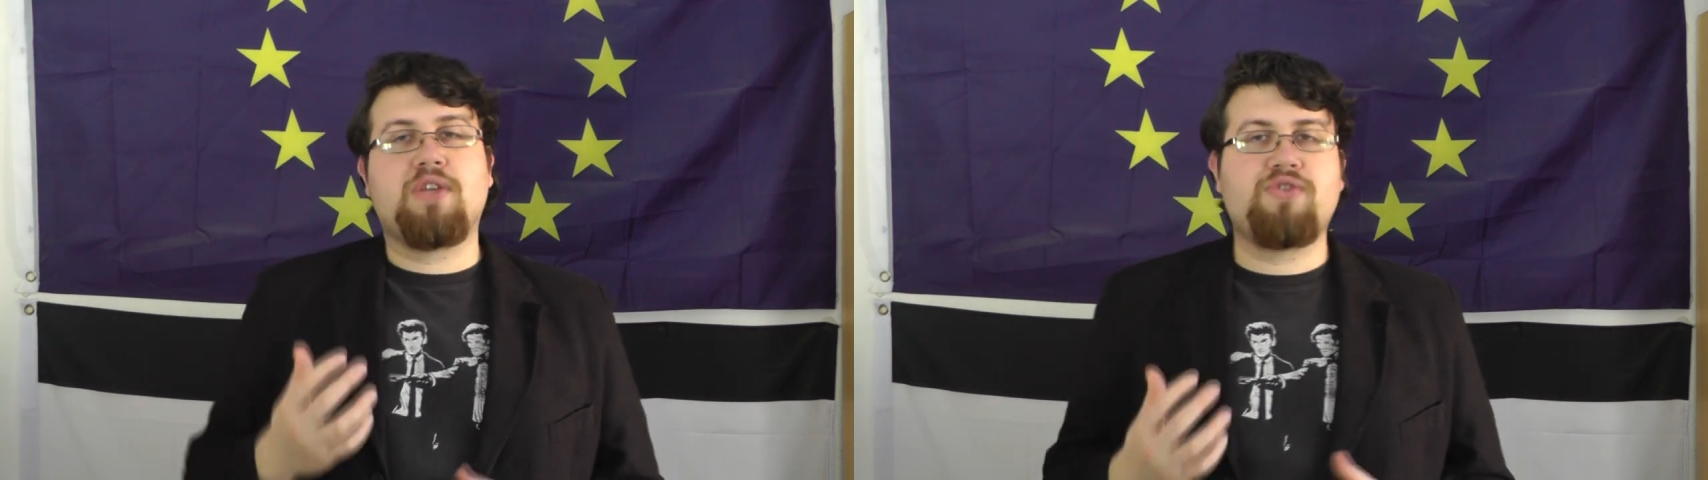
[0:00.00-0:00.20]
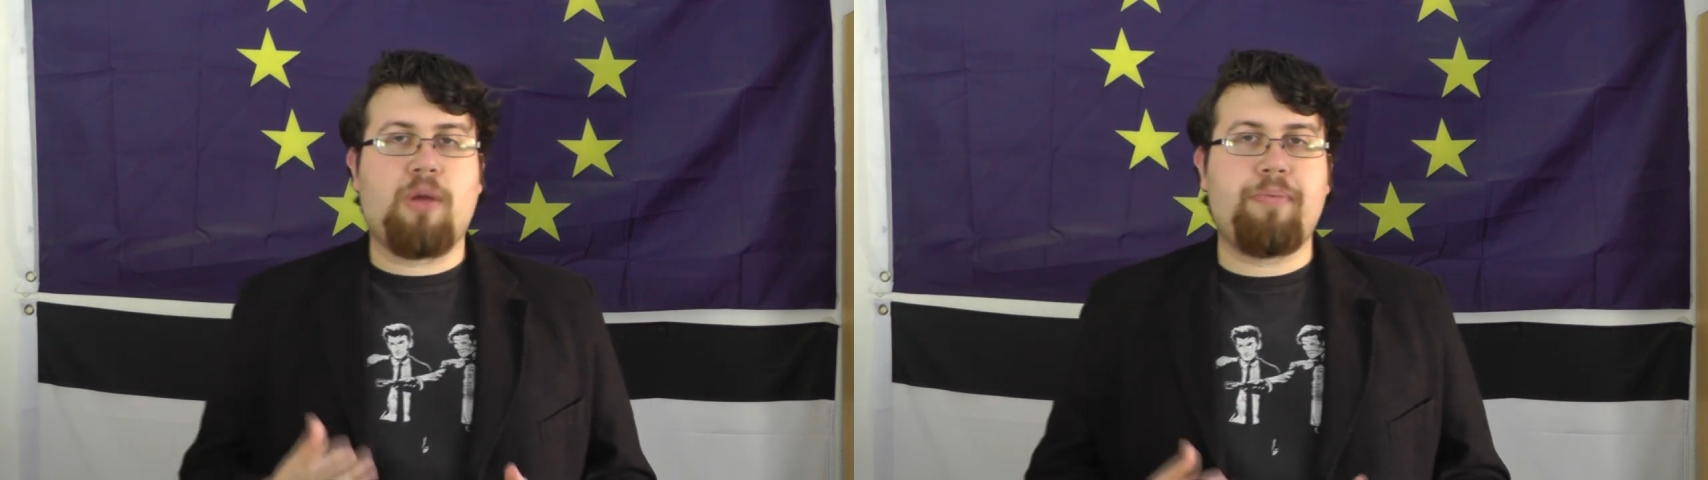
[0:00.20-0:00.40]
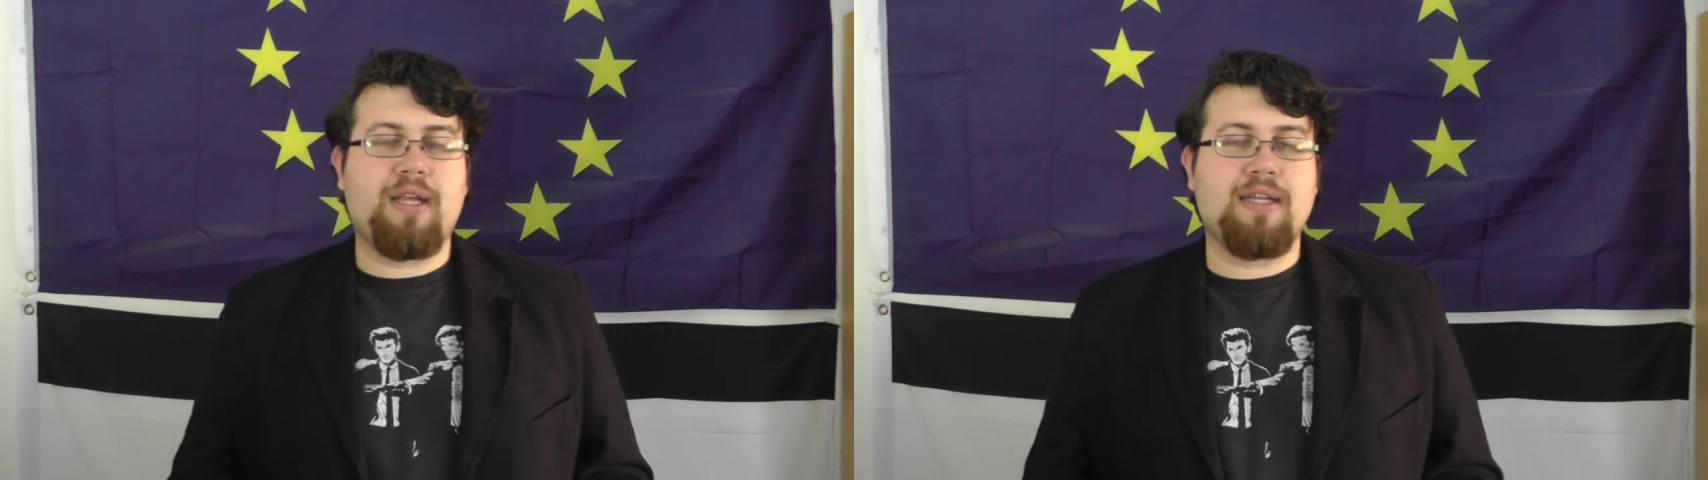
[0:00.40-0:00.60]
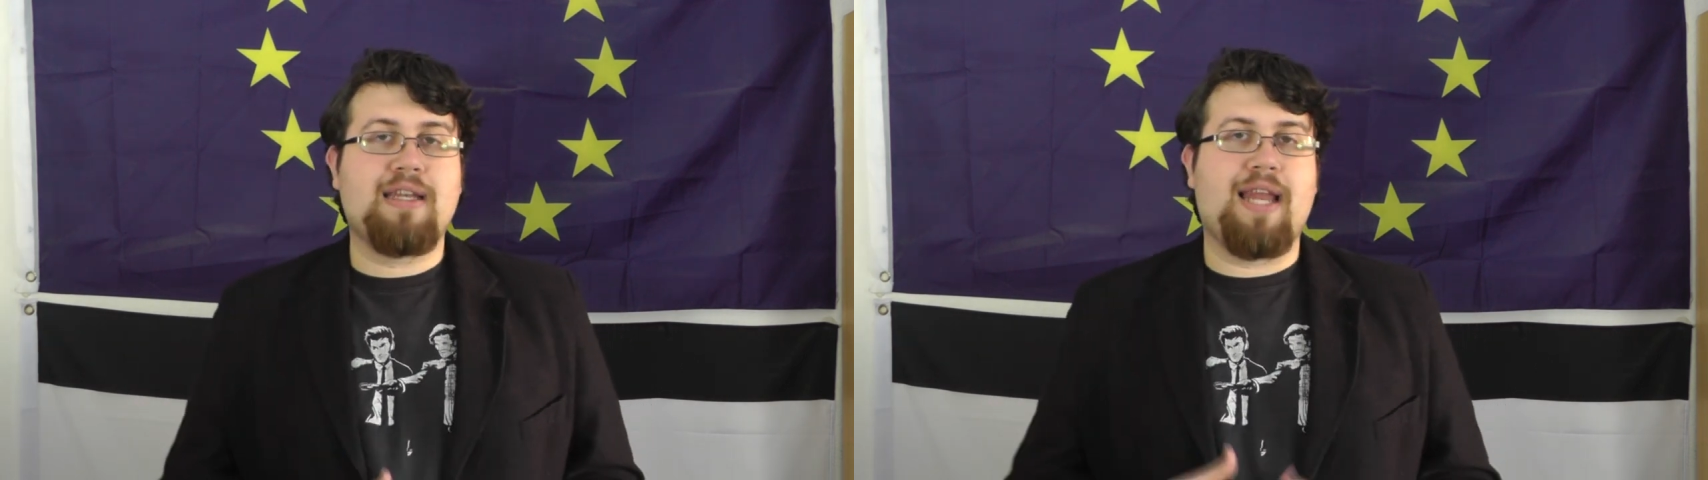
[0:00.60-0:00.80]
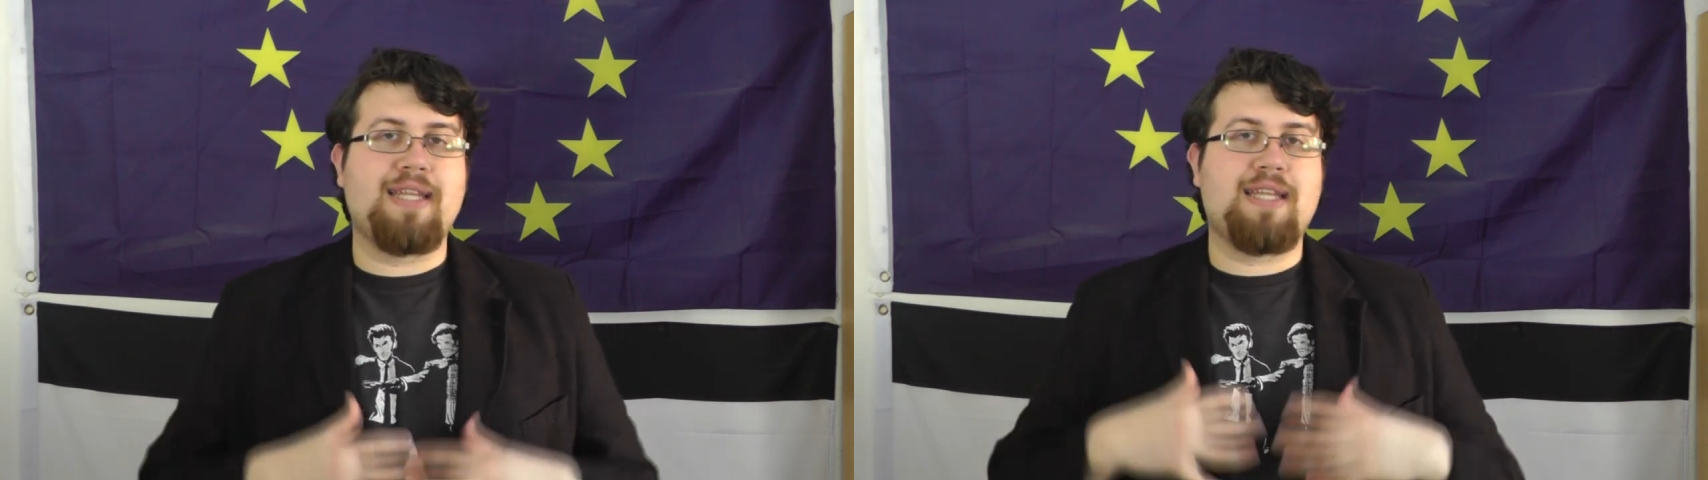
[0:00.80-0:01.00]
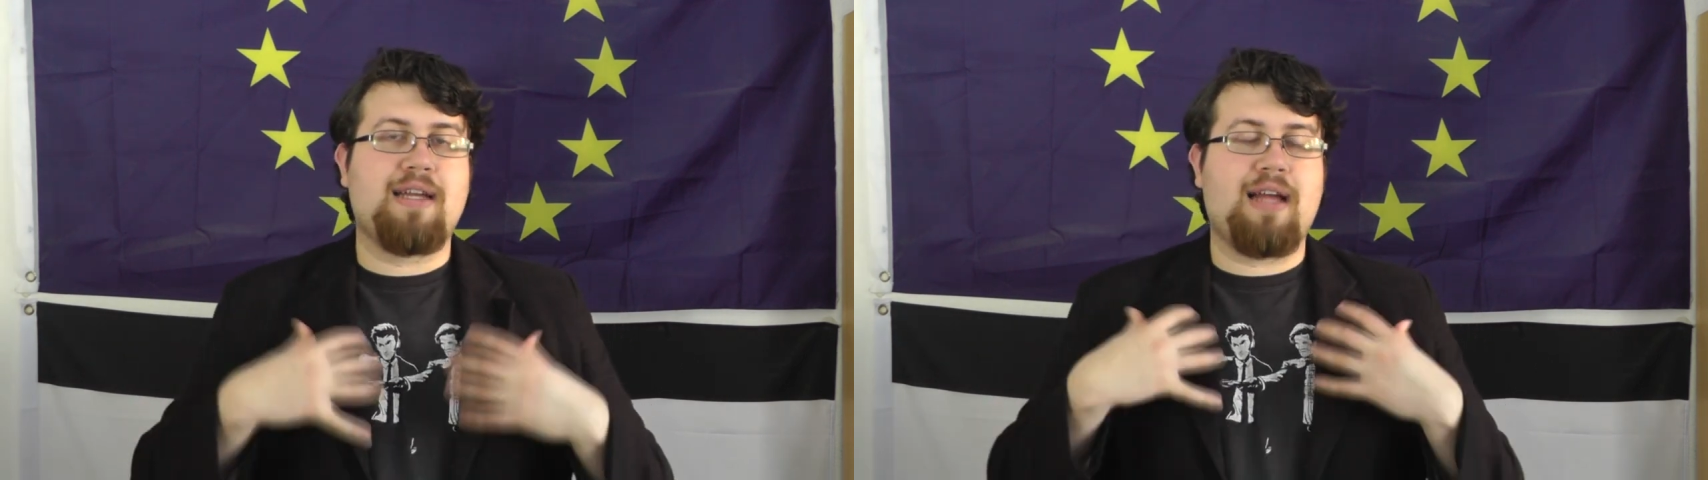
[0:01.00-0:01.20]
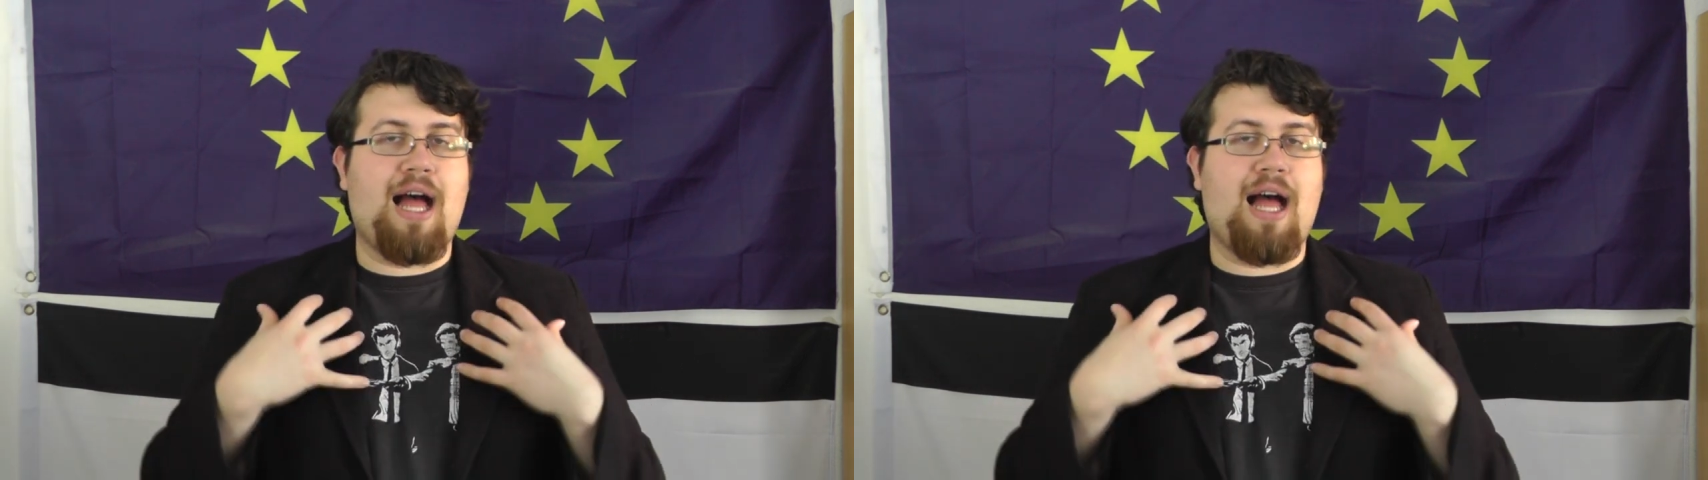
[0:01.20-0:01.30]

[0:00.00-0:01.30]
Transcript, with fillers: of stopping it later,